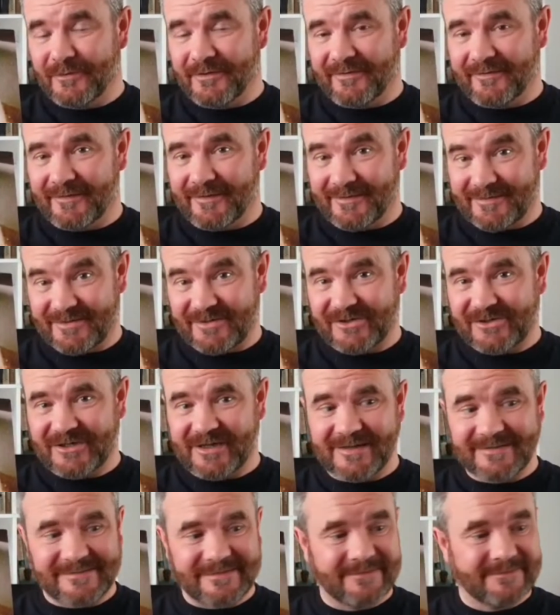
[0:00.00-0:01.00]
the
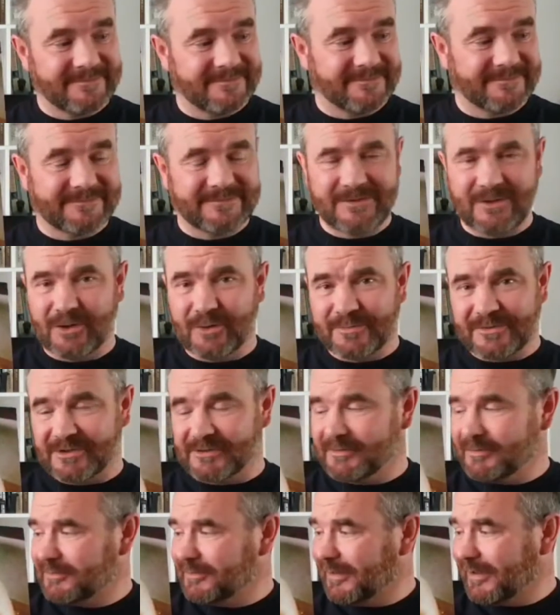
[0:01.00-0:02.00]
said
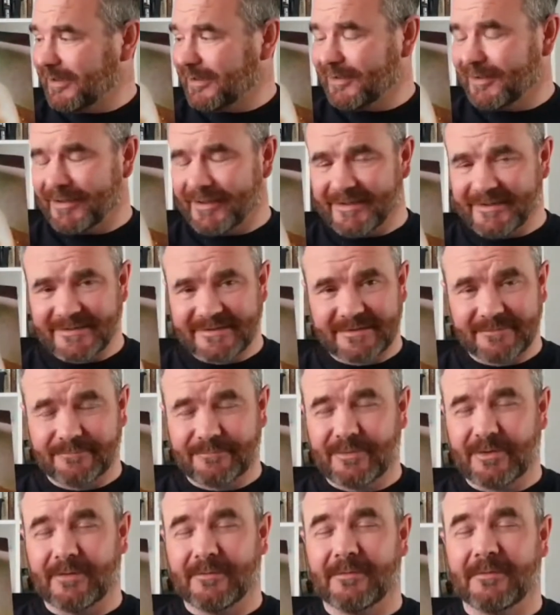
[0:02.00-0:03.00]
corpsicle. And it's
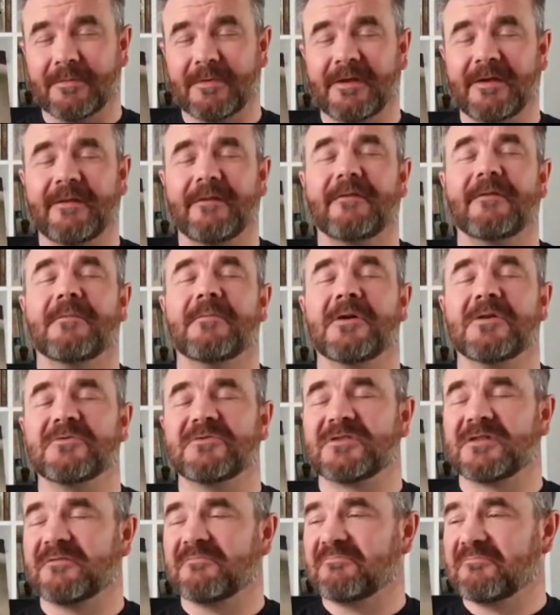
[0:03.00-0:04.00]
probably the
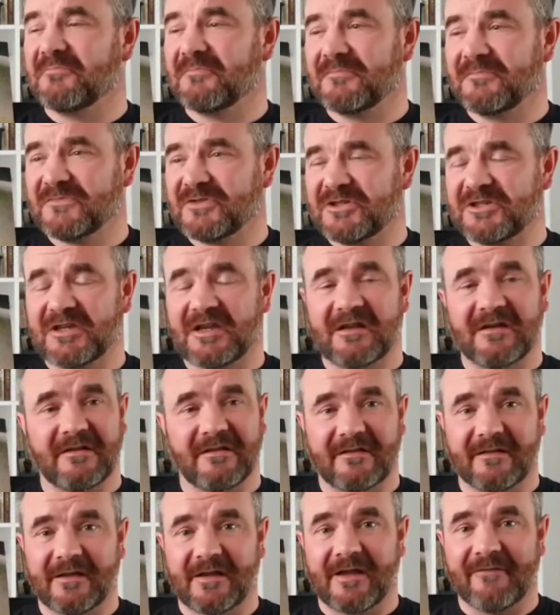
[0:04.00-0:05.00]
most sickening
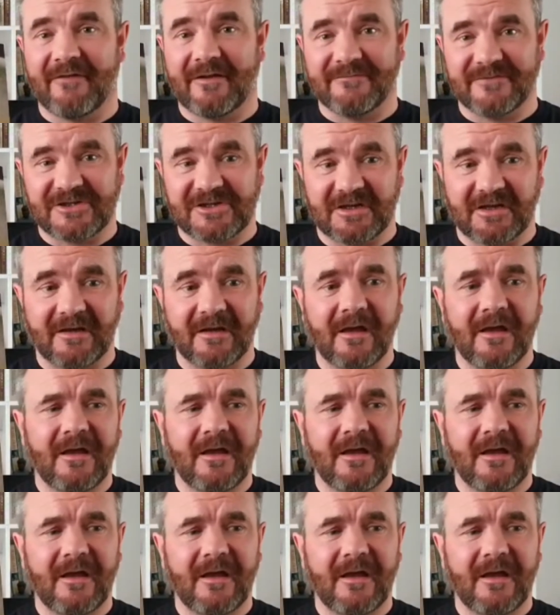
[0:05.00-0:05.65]
thing I've ever seen.